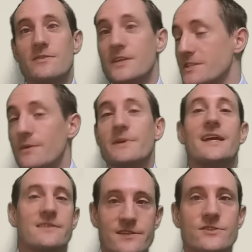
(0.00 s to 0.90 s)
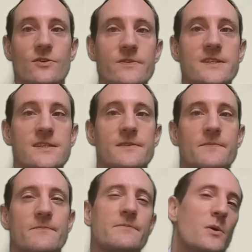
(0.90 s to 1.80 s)
that somebody else has offered.
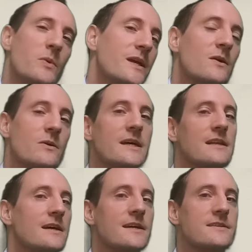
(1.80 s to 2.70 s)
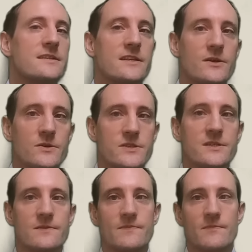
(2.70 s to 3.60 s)
But we quite like to note
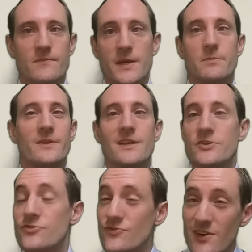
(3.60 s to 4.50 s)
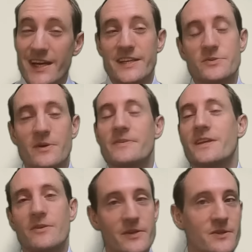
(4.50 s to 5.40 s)
people that are trying to offer
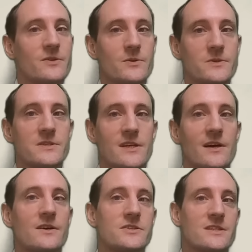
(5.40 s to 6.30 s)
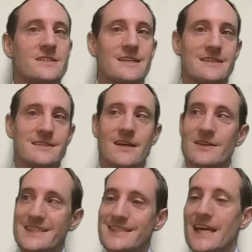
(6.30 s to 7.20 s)
their own thoughts, that aren't just
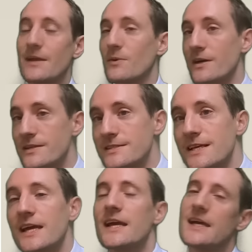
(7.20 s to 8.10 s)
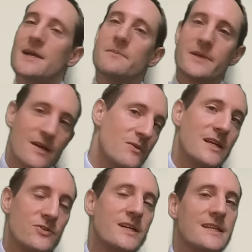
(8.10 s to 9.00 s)
necessarily saying what others say, but they're
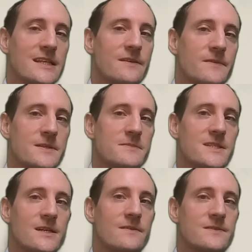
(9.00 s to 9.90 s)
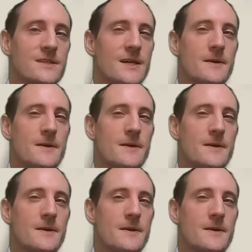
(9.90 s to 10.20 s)
really trying to think for themselves.